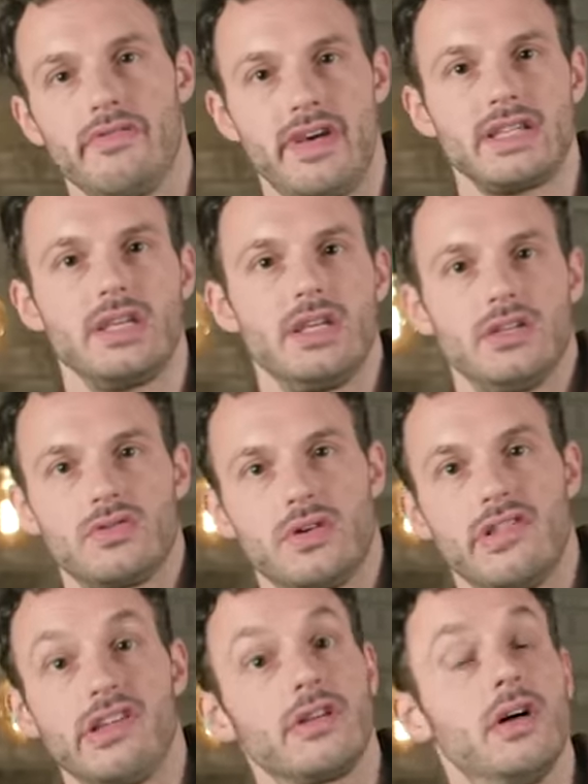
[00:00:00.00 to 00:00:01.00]
unaffected and
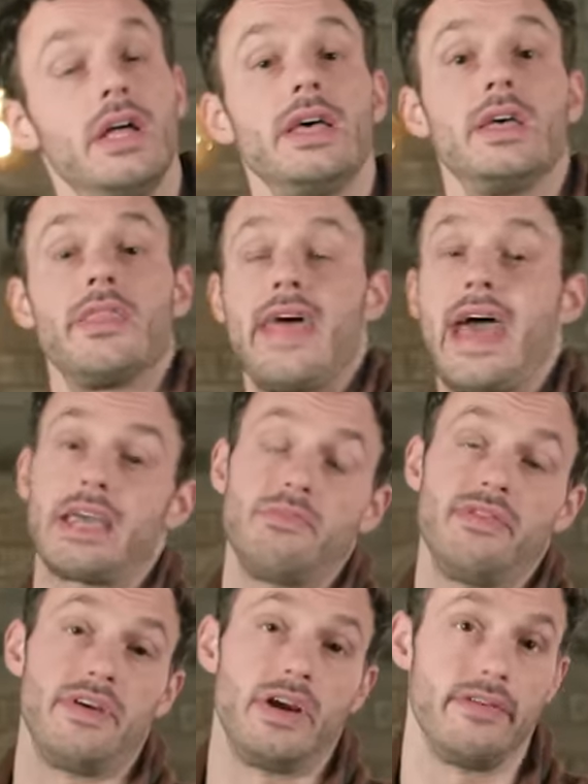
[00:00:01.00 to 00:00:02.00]
distorted signal. That
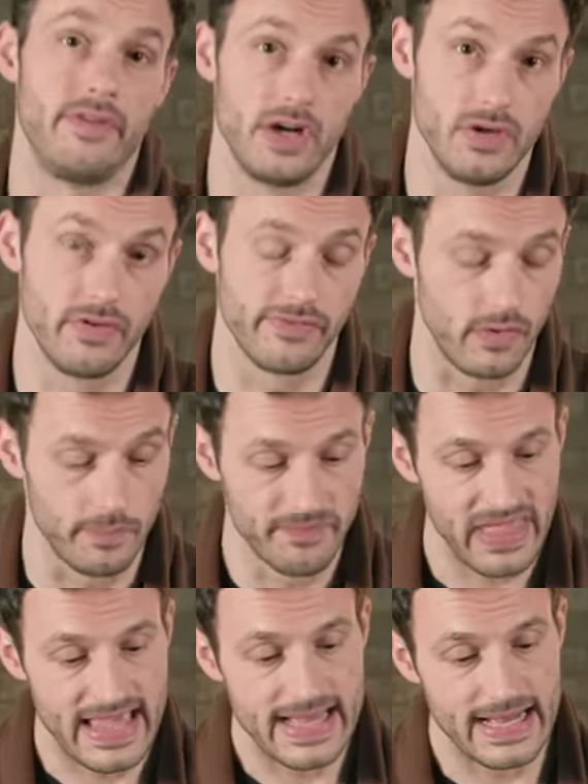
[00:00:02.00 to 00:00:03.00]
can be very, very useful.
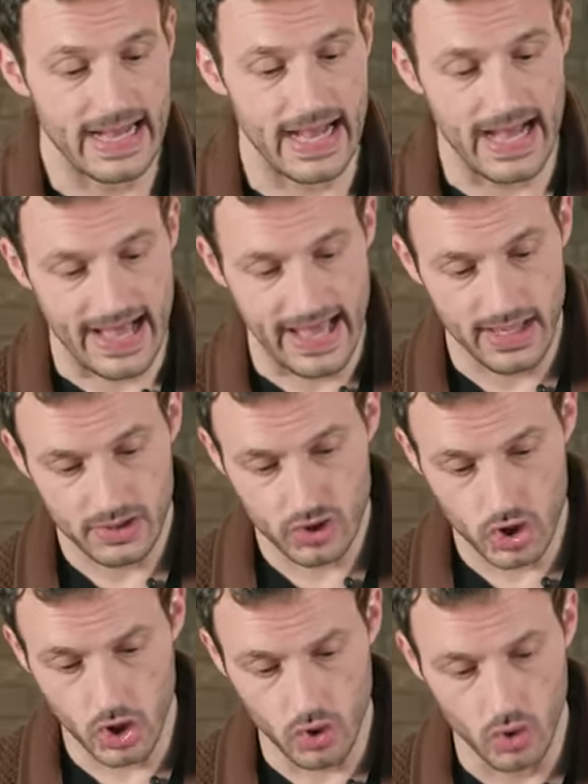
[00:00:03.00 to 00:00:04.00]
Uh,
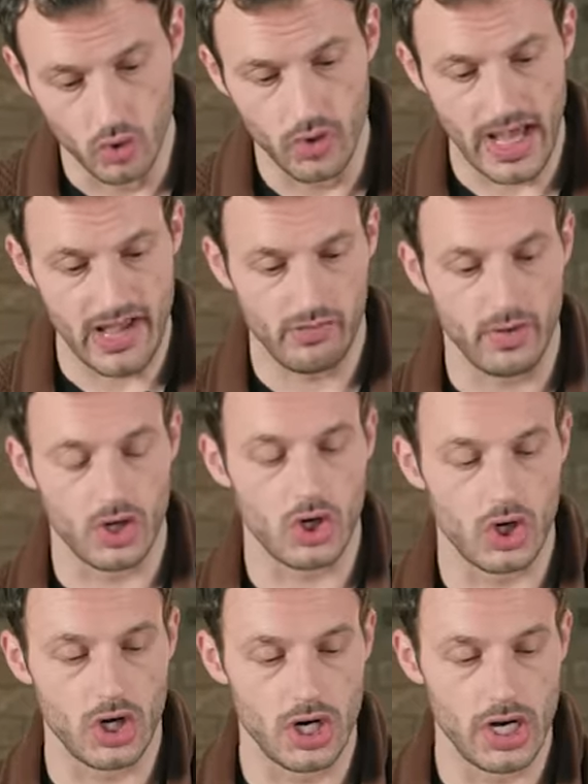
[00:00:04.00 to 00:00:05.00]
two, as we
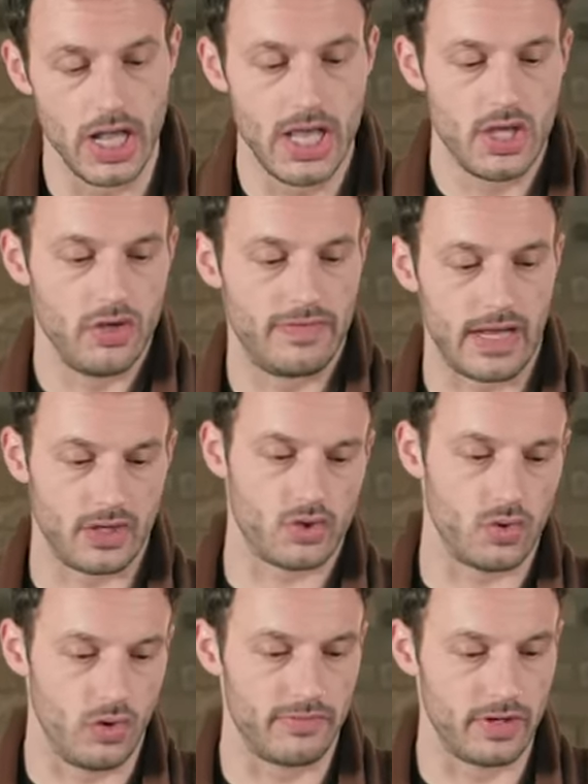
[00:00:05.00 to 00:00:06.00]
heard, you've got
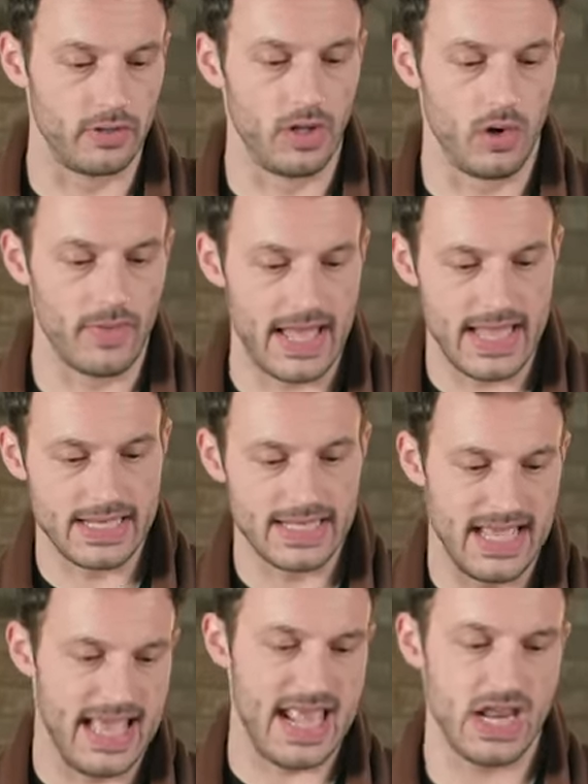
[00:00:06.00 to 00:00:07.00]
control over your low
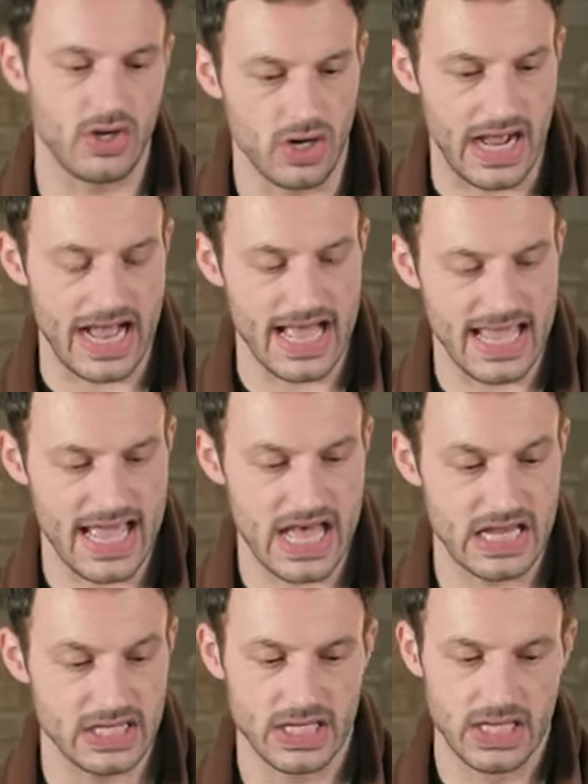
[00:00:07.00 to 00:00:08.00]
end and your high
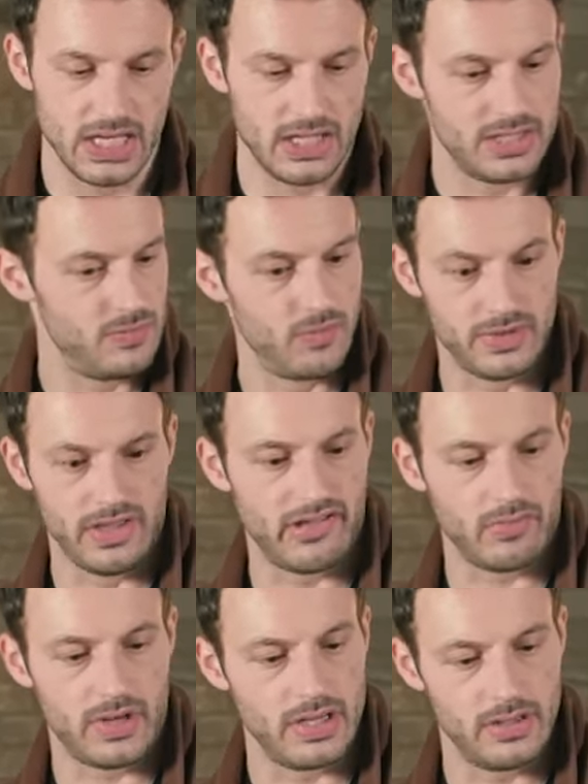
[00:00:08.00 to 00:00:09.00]
end. With
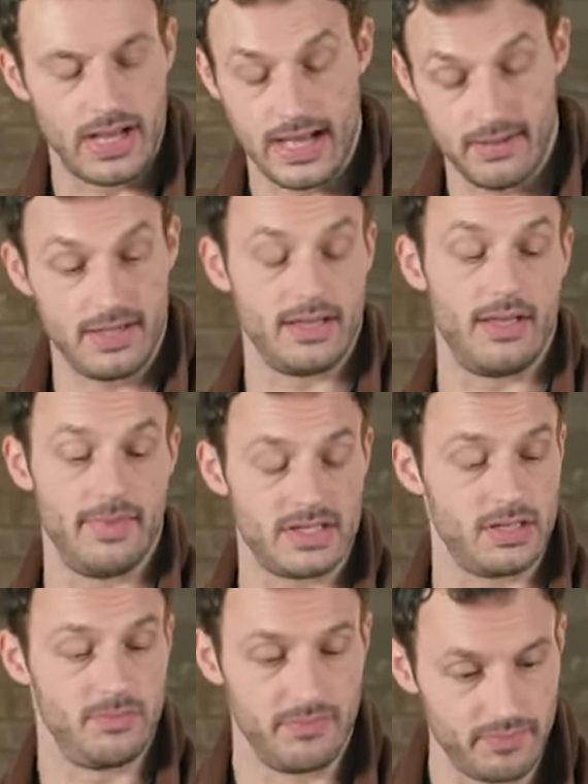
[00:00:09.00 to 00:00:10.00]
this one, I'm
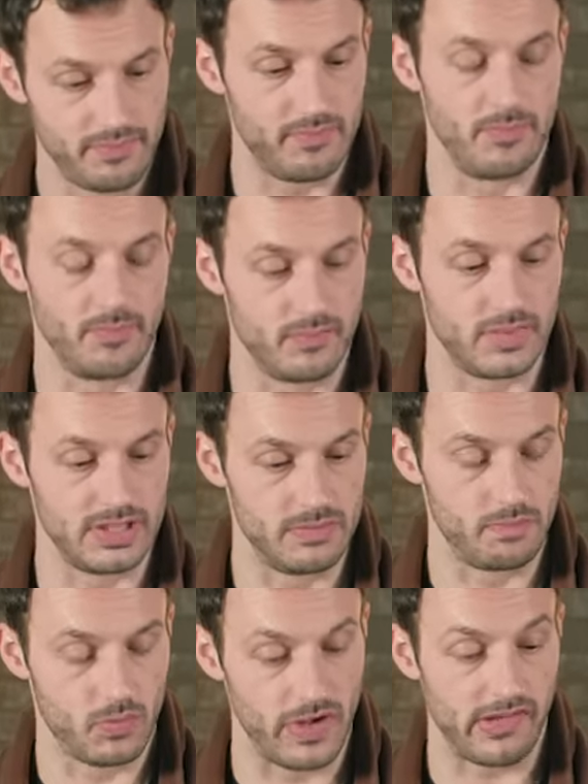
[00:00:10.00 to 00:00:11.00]
actually really
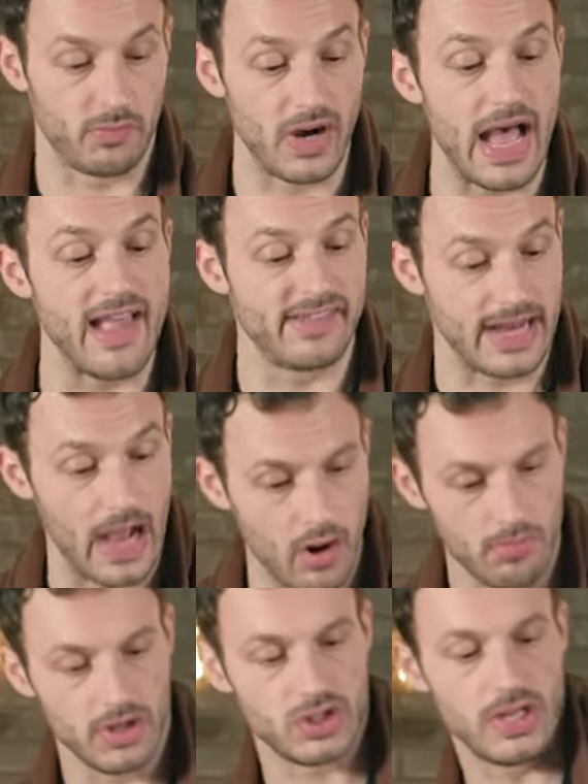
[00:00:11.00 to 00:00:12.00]
quite surprised at
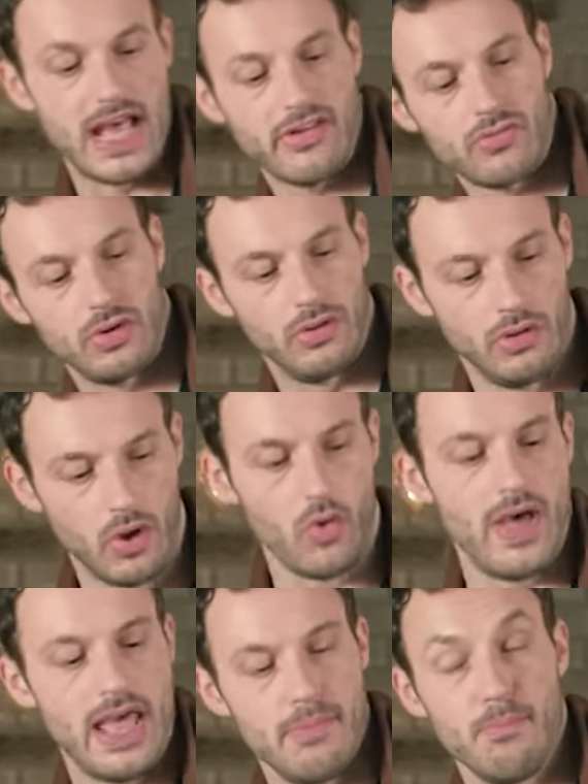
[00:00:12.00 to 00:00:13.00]
how much extra
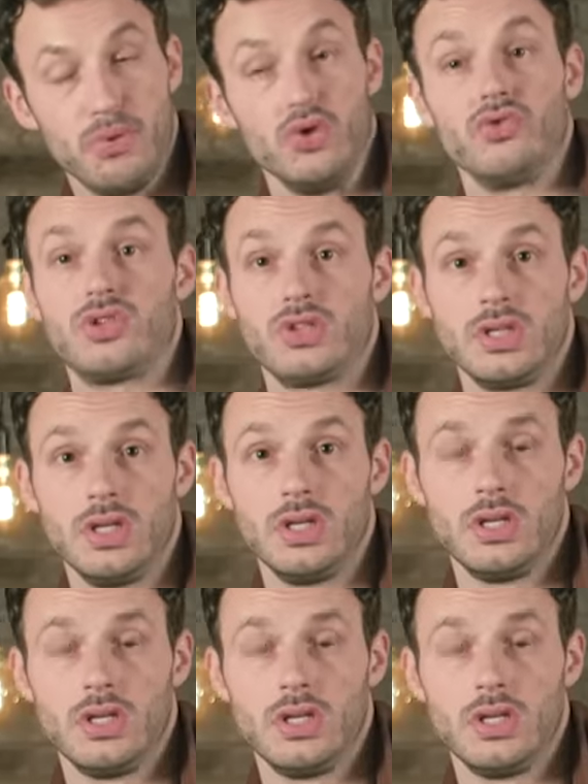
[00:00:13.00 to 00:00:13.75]
low end boost